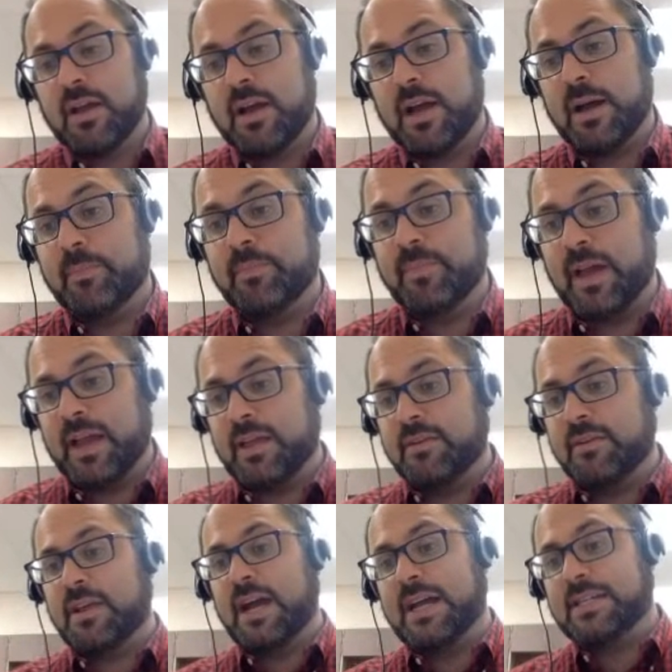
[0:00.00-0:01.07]
I
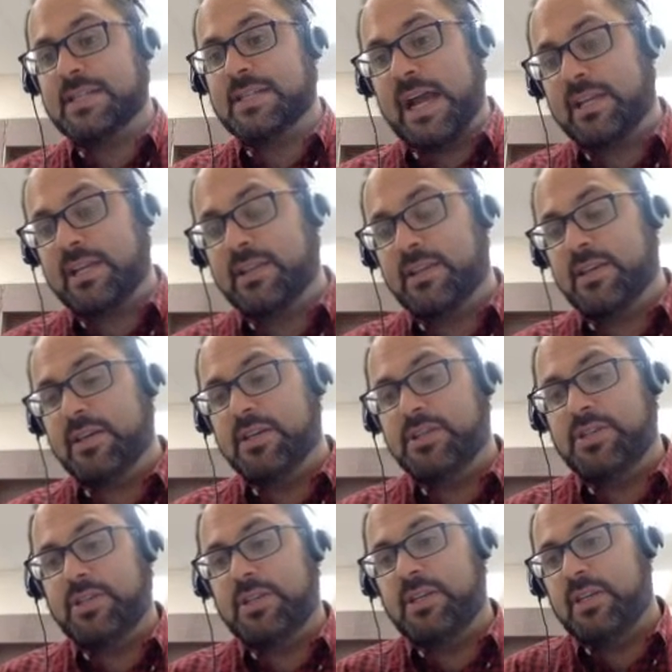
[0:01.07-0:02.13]
contacted the
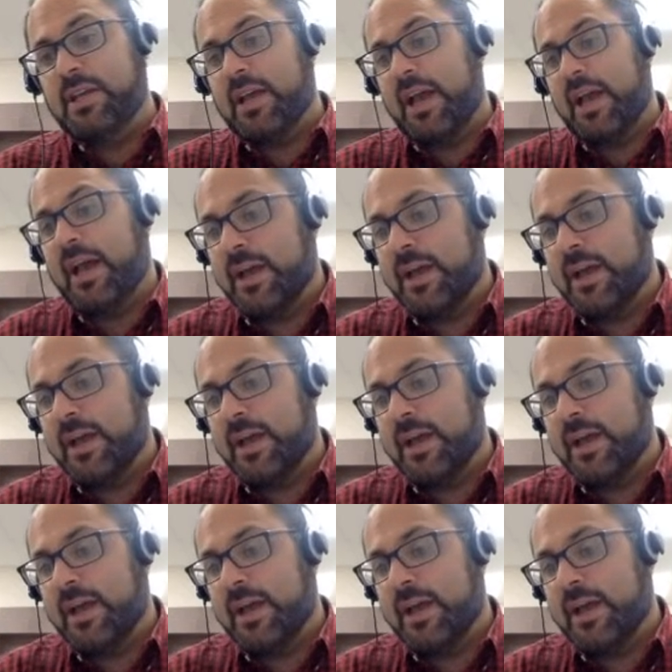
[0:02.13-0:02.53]
G